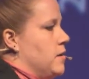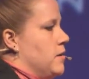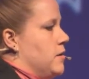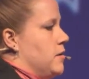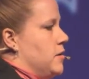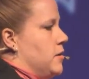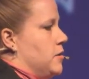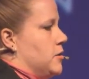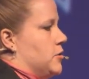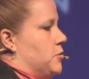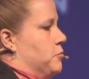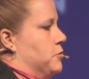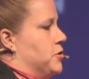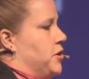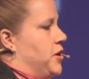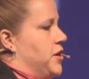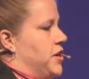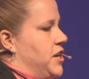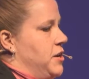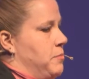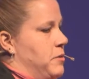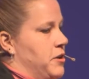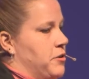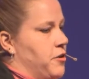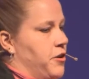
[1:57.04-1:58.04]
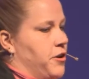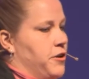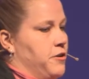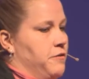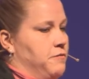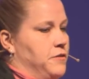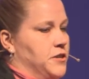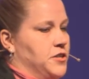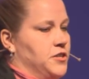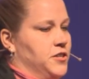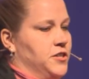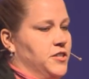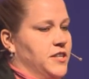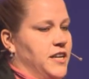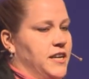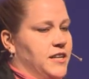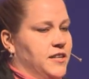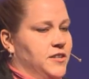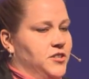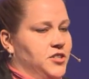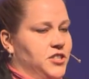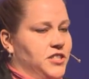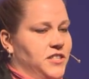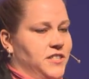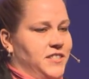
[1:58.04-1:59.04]
So we're talking about artificial
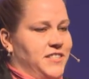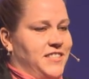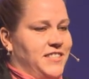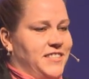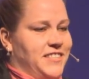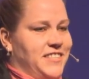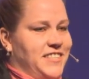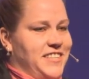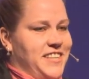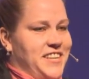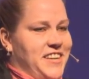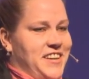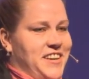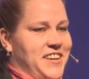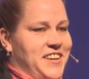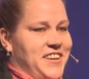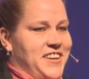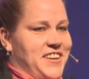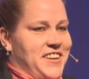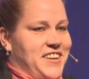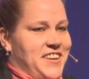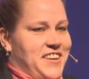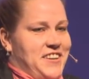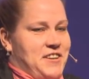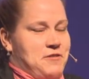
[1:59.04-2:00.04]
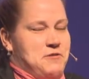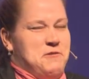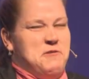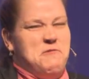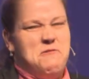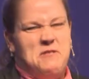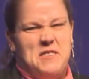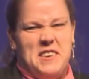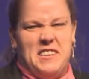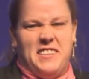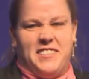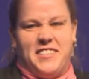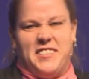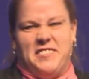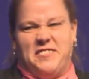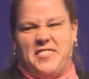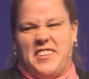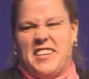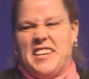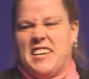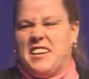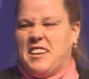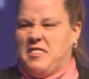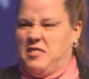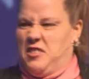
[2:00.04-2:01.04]
intelligence. Who thinks of
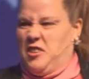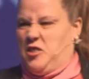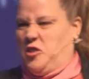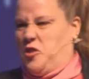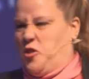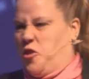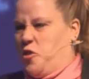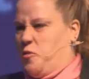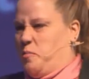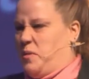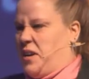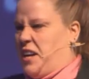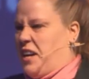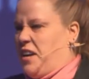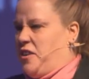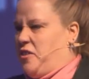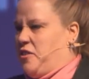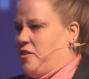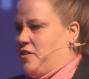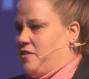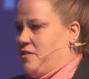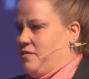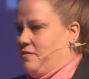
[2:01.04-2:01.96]
like the Terminator,